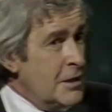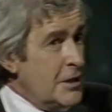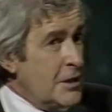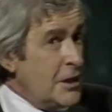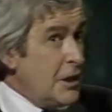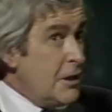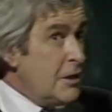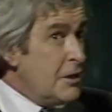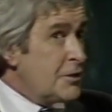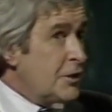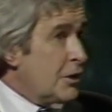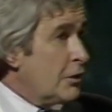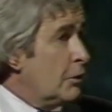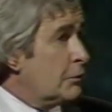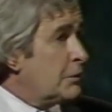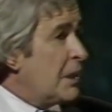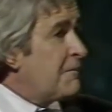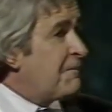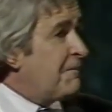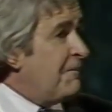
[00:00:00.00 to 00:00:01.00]
Years
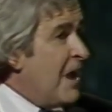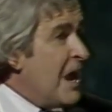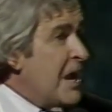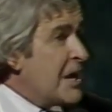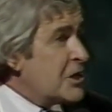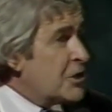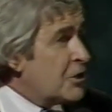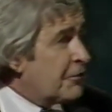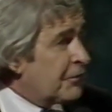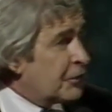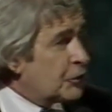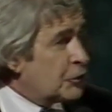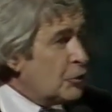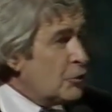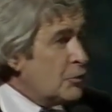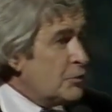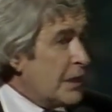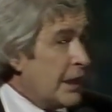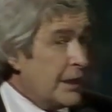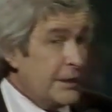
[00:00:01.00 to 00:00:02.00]
ago, they'd fine you for
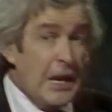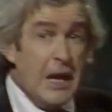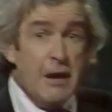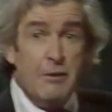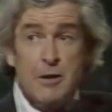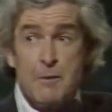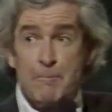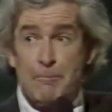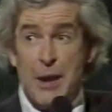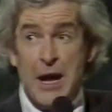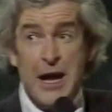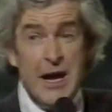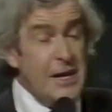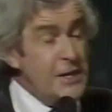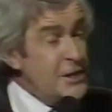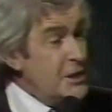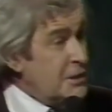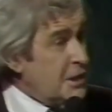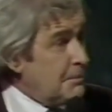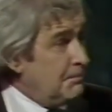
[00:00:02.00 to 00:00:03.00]
doing that. Now they're
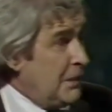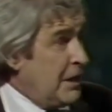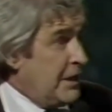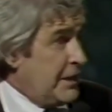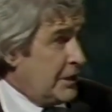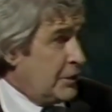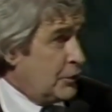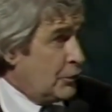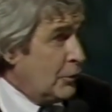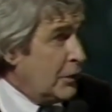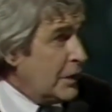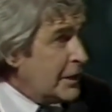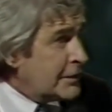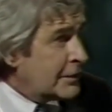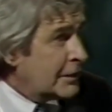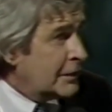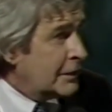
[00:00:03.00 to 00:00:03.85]
paying you to bloody do it.